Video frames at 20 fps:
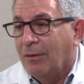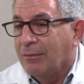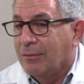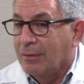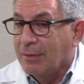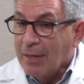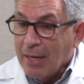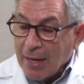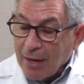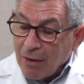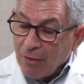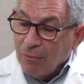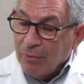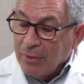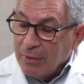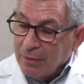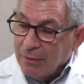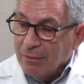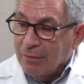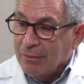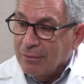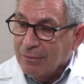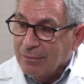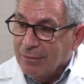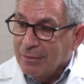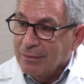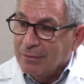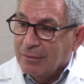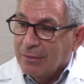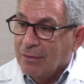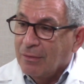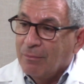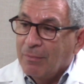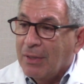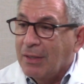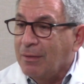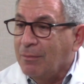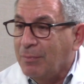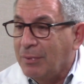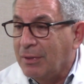Now we hear that there
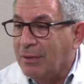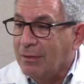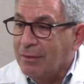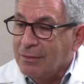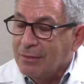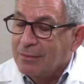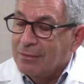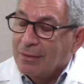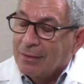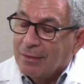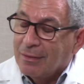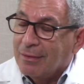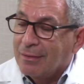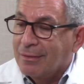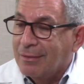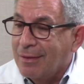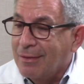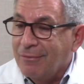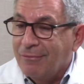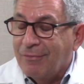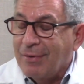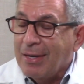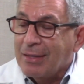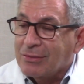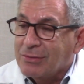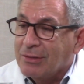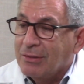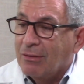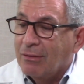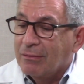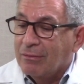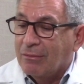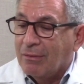may be uh, a vaccine on the